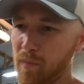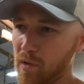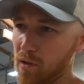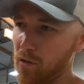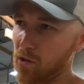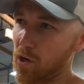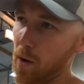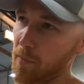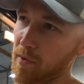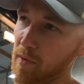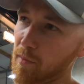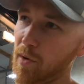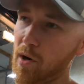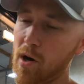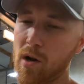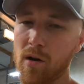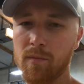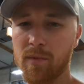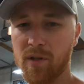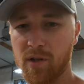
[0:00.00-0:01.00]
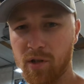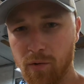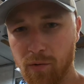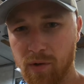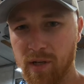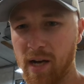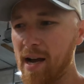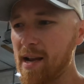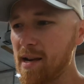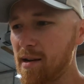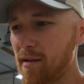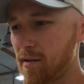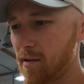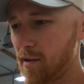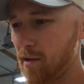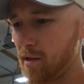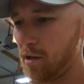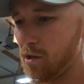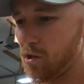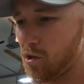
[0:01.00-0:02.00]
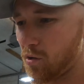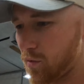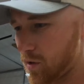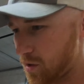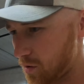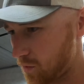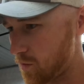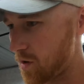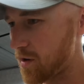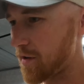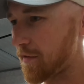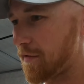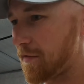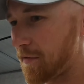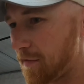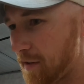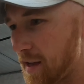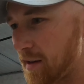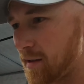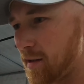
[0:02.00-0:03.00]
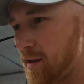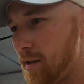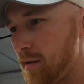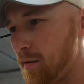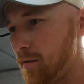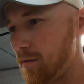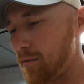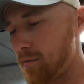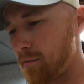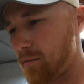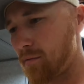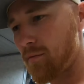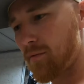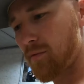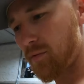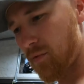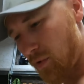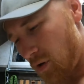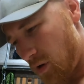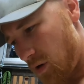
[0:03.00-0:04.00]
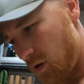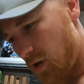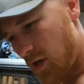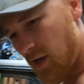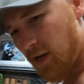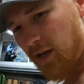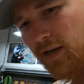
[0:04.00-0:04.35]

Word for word: top to bottom is too tight, so it doesn't want to fit in. Uh,